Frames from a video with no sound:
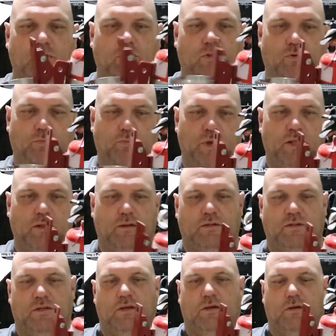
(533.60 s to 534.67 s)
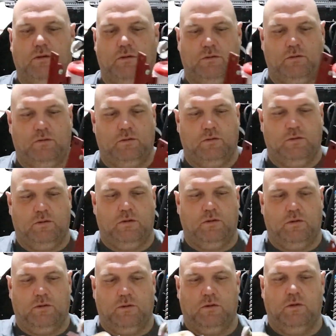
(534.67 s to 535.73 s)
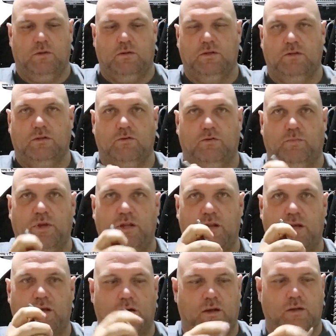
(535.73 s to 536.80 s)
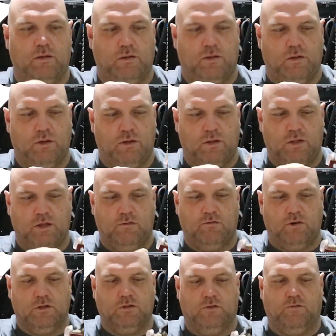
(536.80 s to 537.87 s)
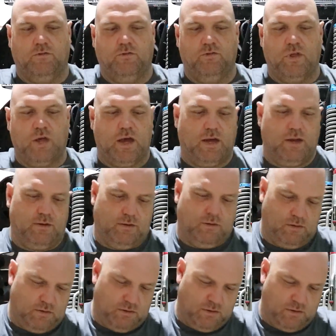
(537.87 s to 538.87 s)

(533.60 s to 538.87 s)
my little pin that's here, this little pin here, then runs through that